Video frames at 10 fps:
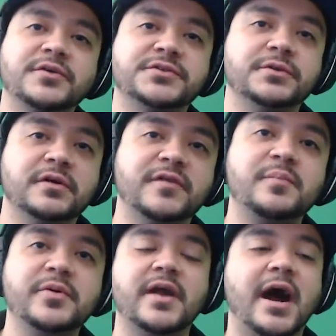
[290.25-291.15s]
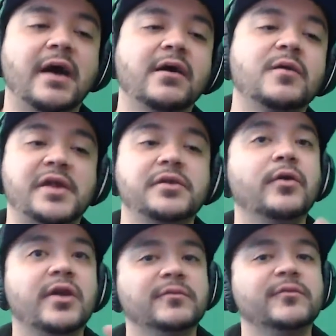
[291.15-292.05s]
So if I put in an hour, but I know
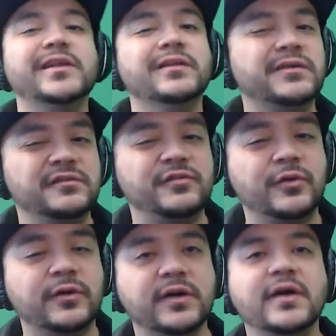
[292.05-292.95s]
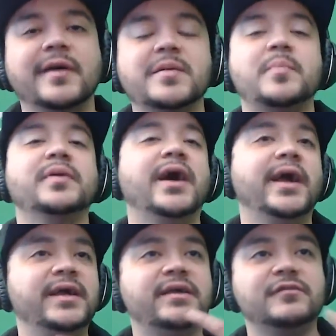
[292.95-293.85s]
what I'm really looking for, I'm
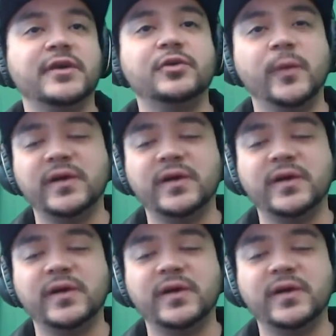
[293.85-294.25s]
applying it in a very quick.